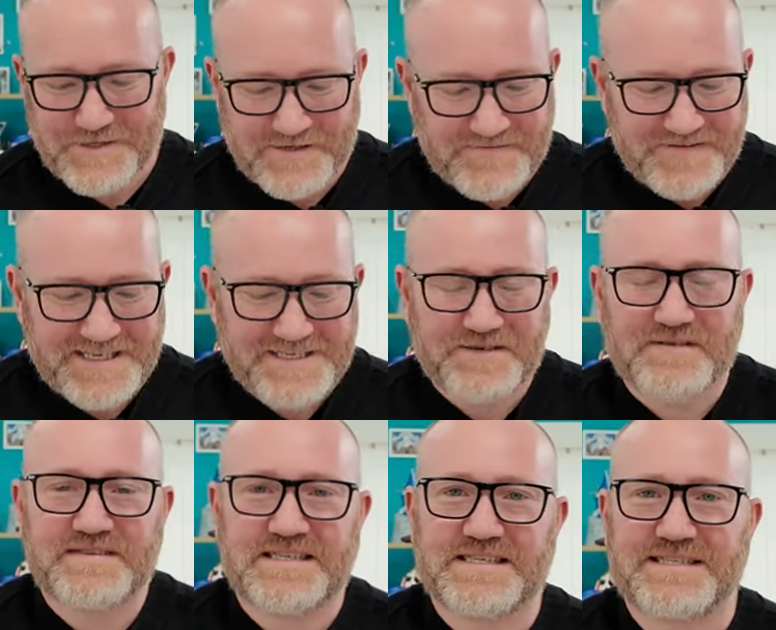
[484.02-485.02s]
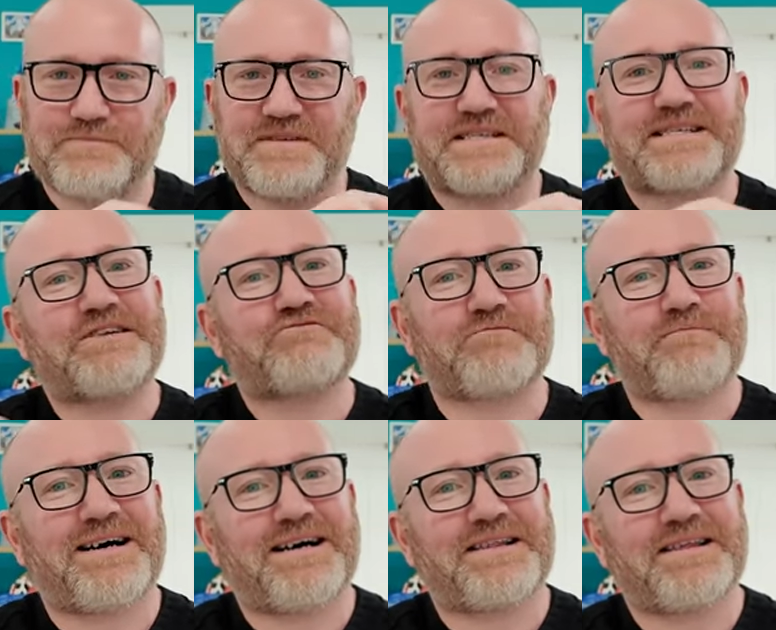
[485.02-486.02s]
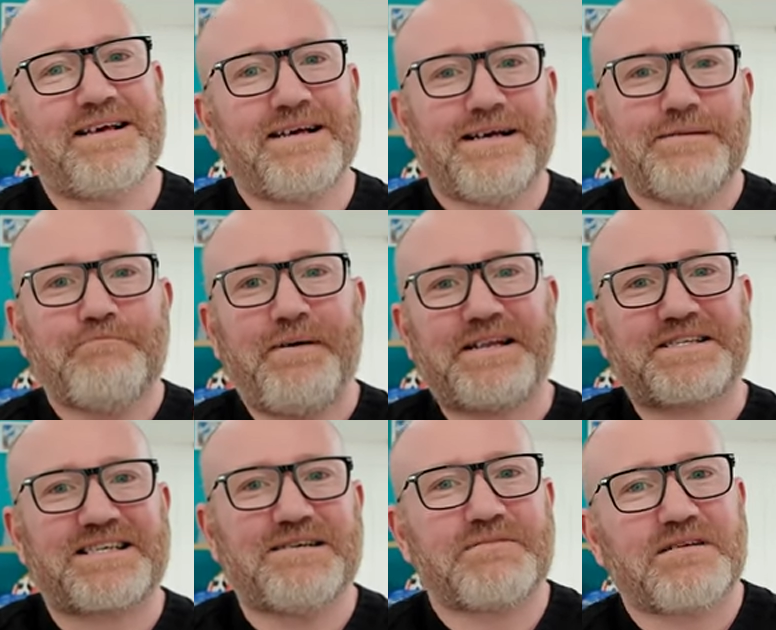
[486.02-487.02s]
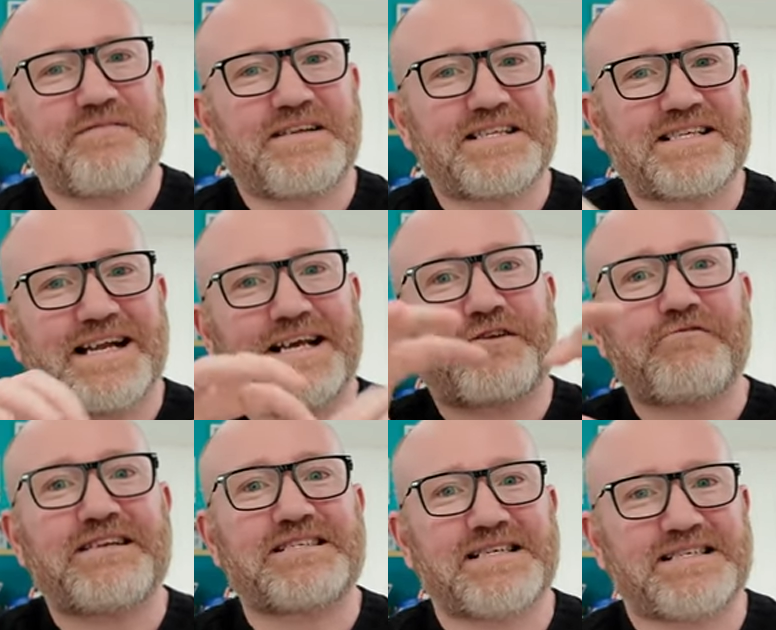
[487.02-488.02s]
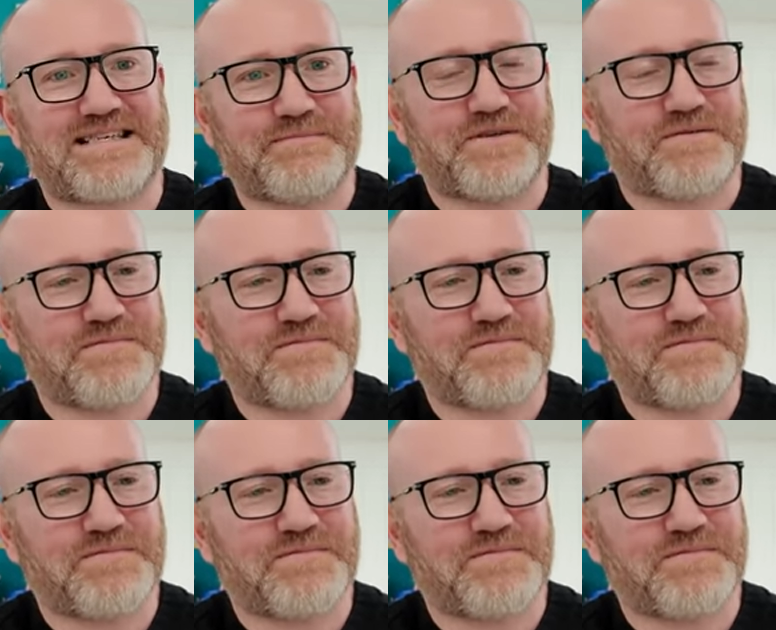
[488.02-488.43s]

sort of system with the central path, bits coming off either side, a grid system. It